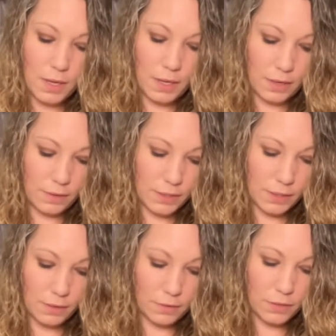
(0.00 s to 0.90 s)
Aries
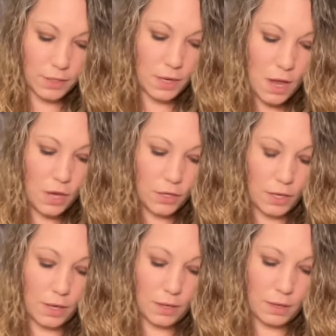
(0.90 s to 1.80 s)
energy.
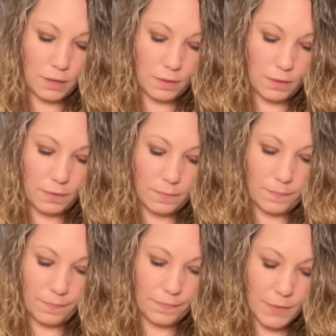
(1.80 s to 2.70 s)

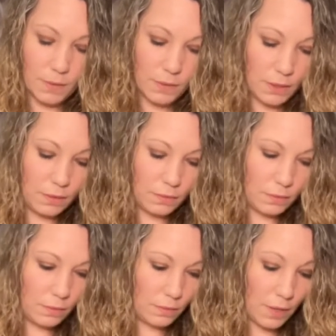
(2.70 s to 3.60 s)
Hold on.
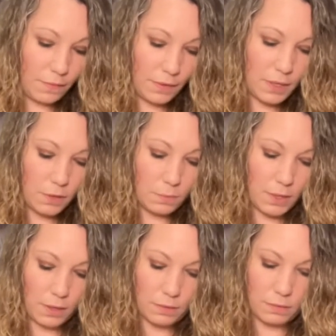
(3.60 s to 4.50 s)
I feel like you
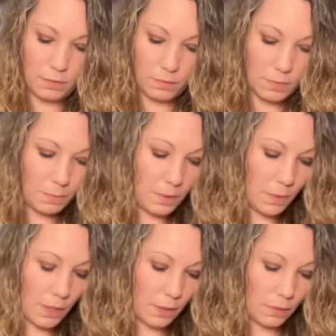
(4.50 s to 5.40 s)
might be
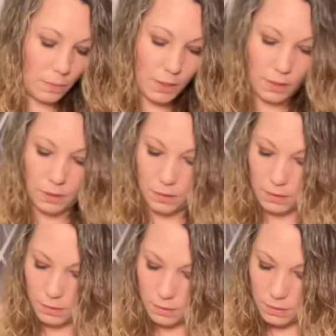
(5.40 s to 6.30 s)
walking away
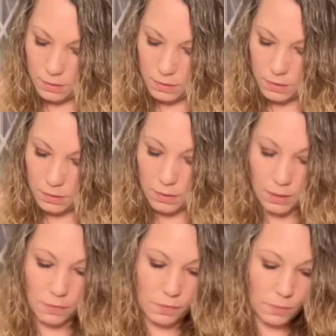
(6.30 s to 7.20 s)
here.
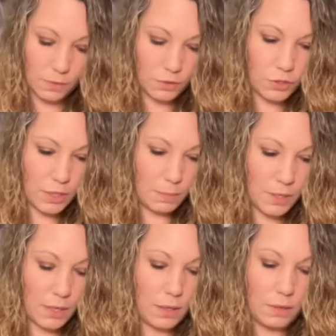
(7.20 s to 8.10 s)
Knight of Swords,
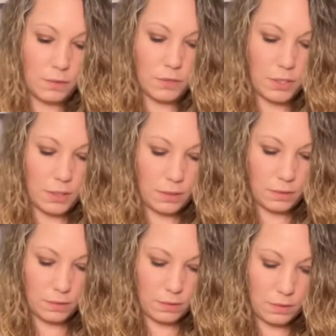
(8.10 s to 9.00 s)
Gemini energy.
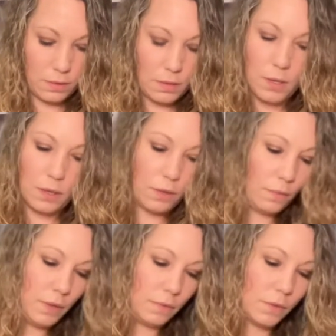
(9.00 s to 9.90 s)

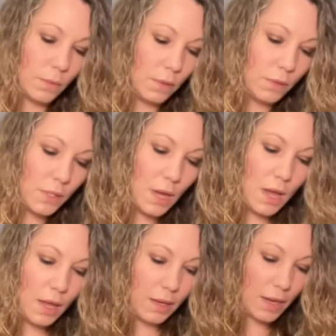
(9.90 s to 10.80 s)
Three of Swords.
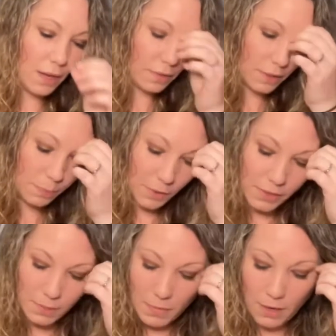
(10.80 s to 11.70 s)
Yeah, this
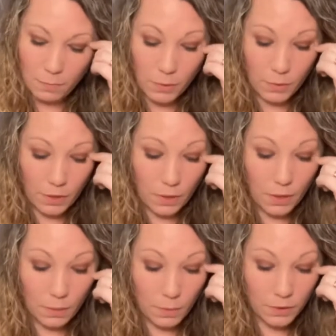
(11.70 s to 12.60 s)
person may have broke your
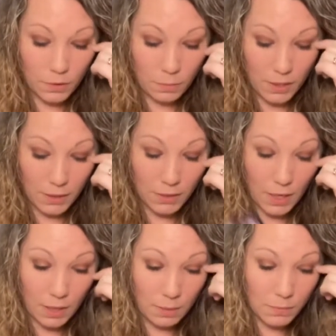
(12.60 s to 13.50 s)
heart one too many
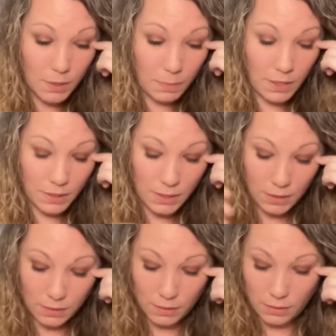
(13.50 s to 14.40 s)
times,
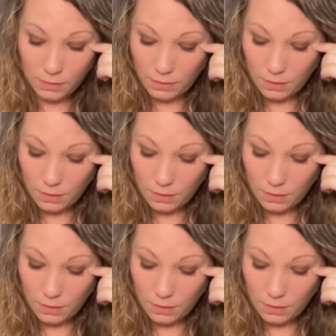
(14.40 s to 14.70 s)
Pisces.